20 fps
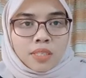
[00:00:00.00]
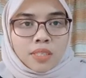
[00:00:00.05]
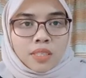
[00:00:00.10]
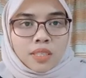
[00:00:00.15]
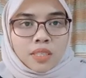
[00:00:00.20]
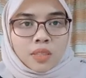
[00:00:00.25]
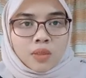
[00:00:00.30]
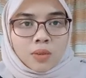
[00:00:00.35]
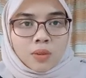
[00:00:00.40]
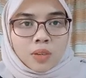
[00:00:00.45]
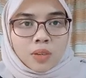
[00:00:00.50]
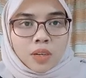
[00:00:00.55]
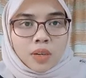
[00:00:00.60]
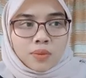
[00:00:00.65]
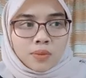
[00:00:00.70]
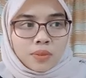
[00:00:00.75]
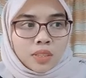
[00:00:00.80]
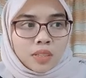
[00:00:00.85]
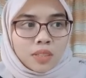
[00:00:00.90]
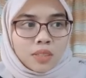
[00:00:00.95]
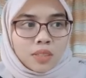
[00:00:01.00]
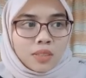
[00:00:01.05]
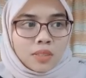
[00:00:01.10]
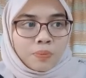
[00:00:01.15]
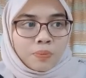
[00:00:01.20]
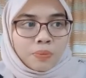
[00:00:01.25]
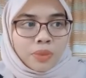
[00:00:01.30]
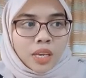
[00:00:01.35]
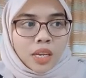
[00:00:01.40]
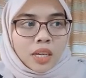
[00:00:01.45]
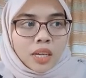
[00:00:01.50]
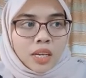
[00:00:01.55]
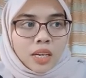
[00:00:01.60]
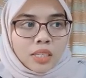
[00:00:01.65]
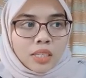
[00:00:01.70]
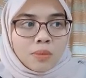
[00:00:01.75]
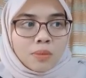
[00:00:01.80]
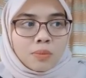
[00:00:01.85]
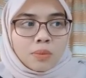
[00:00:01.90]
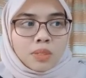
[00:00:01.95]
into counters.
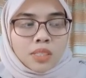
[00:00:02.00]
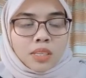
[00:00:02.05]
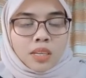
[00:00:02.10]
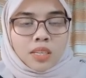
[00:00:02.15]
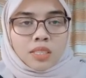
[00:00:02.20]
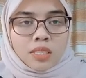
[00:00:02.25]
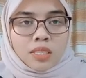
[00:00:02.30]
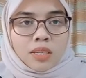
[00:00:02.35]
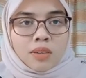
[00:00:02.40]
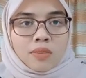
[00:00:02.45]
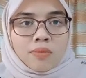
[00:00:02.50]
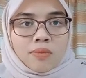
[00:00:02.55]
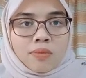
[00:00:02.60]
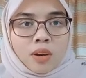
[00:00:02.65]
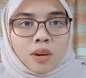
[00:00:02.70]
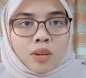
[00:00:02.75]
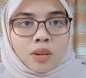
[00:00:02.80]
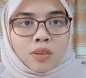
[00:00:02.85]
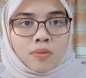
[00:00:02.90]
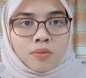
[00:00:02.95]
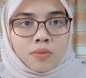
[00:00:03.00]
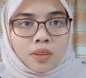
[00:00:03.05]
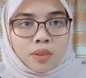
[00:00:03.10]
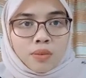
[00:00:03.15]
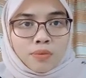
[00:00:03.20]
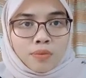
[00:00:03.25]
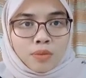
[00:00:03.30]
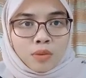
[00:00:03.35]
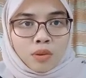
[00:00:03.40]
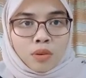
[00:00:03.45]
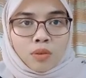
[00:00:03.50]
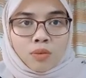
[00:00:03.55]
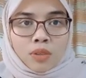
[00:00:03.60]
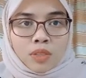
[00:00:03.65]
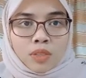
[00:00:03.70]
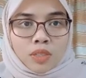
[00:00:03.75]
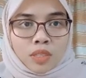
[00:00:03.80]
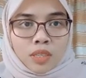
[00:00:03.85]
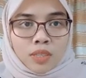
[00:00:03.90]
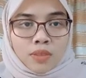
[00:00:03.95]
Customers are served on FIFO,
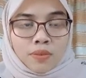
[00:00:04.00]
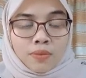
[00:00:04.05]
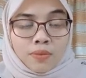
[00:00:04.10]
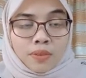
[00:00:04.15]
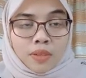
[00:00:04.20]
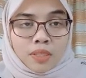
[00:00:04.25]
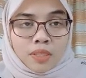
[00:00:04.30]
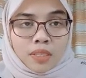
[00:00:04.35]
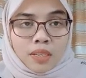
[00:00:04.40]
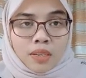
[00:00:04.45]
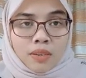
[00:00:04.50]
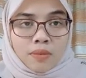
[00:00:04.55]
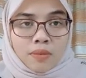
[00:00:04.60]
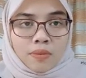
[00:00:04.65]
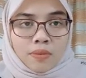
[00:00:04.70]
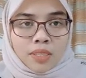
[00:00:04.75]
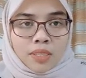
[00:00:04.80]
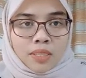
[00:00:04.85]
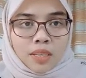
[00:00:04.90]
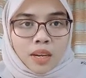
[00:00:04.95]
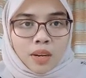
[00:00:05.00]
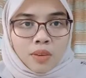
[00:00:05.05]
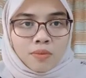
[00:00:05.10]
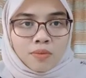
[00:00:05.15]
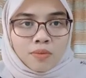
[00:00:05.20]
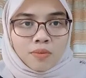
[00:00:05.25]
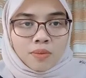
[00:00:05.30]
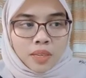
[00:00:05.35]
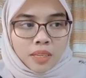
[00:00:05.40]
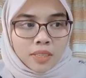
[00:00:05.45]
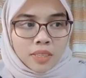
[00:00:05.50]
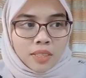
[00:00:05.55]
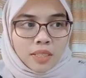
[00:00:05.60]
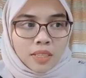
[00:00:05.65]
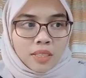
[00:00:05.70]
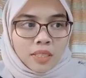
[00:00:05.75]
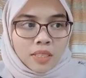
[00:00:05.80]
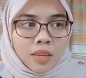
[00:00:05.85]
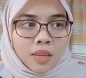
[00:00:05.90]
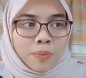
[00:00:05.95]
which is first in first out
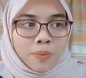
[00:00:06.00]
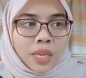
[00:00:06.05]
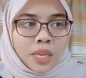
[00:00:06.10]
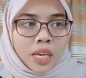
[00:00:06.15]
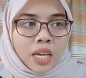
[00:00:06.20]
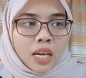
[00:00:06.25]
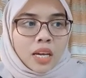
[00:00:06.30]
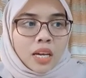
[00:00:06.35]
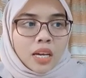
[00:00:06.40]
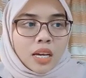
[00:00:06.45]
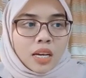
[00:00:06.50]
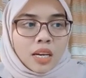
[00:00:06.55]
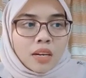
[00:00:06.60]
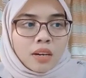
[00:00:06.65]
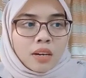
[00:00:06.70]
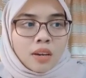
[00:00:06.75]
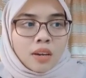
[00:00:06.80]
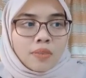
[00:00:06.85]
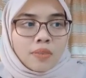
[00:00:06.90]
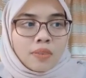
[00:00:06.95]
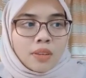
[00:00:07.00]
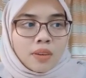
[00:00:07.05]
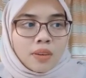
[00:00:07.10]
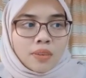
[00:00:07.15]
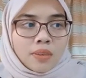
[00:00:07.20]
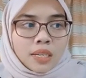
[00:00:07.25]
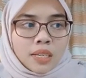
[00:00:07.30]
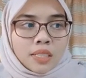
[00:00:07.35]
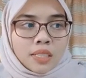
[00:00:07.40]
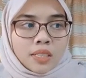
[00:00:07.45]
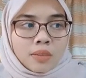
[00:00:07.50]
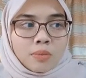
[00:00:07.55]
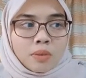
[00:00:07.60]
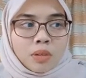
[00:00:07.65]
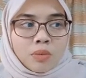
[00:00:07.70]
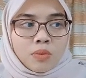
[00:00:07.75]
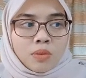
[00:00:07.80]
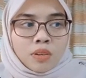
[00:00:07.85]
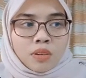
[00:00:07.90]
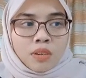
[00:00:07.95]
basis. Arrival of
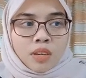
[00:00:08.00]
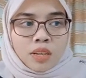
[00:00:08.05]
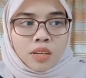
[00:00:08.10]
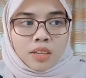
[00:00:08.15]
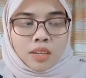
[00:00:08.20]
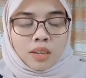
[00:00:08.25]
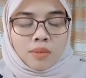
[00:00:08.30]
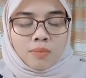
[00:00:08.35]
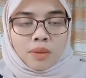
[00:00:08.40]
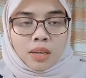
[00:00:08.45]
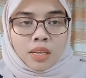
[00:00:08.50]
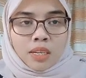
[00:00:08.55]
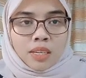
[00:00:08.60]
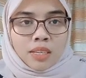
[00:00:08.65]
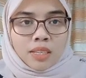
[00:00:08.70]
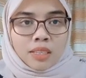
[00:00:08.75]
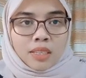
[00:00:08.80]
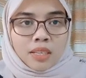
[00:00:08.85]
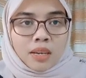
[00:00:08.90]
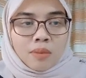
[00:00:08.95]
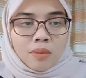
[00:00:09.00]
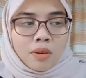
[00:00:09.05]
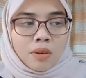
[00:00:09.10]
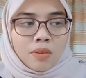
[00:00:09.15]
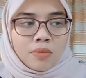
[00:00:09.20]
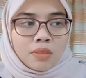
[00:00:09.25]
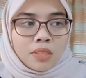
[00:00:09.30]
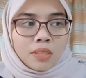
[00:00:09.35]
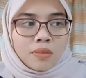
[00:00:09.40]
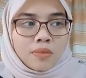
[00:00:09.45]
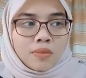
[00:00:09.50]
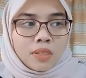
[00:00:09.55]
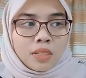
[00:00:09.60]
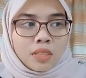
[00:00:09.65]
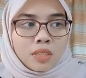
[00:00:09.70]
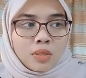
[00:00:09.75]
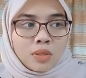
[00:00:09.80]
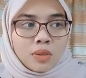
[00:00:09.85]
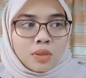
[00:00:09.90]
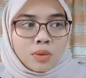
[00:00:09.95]
customer were random and the time of
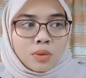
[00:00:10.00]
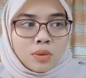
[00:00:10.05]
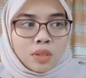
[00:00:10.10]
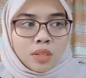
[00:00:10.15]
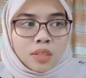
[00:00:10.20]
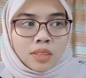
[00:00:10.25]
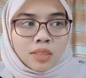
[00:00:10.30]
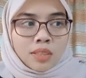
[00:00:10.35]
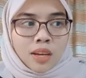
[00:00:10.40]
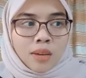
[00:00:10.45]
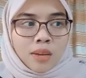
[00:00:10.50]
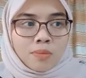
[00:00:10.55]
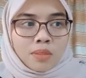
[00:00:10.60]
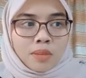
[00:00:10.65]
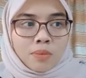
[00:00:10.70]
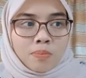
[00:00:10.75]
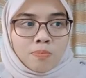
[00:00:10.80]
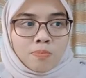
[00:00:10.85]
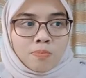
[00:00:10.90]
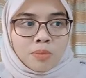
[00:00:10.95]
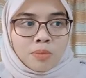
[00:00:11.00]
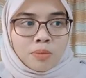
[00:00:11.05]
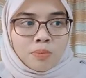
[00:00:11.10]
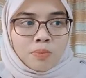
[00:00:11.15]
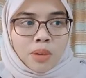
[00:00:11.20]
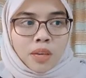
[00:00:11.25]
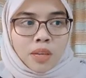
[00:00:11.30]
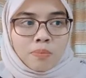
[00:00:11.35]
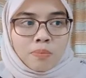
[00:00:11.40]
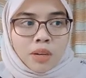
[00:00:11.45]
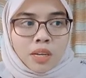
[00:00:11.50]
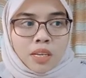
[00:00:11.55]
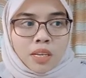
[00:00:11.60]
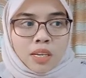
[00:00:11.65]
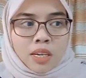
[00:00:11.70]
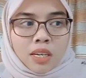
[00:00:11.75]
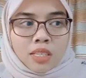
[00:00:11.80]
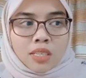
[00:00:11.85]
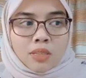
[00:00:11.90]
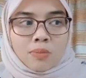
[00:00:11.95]
service, though the time spent by
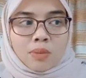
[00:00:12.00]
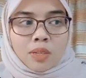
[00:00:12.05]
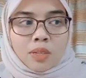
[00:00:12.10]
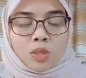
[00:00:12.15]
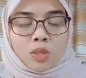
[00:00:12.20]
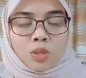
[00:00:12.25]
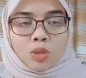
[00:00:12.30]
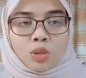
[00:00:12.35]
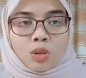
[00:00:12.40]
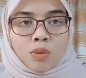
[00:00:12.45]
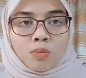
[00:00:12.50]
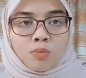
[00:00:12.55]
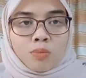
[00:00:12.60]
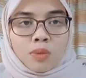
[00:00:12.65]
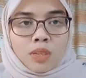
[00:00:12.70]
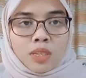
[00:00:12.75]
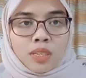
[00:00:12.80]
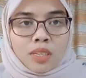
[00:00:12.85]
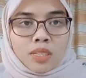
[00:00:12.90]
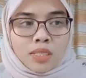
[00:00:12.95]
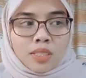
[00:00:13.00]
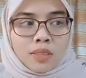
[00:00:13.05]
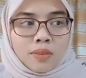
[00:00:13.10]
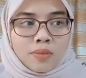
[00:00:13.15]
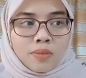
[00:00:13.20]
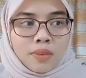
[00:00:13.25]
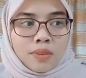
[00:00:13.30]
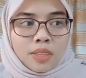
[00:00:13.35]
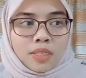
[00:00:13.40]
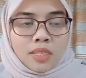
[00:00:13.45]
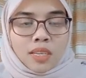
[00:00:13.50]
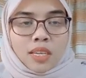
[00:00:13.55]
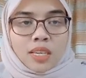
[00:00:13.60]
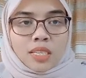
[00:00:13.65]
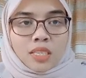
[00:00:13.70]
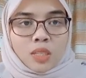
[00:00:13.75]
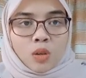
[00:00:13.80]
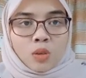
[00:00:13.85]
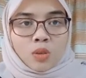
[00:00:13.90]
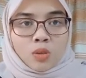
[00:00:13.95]
the customer to complete the service
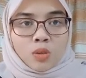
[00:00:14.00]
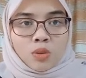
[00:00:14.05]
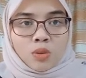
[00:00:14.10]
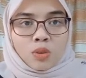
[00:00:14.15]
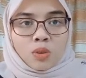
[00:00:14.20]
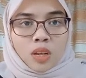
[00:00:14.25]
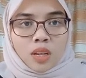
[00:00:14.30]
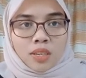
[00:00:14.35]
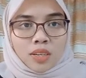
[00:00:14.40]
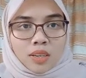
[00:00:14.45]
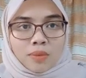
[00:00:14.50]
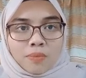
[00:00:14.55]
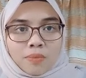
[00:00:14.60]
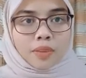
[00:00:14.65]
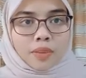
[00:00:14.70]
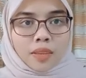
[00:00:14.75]
is also random.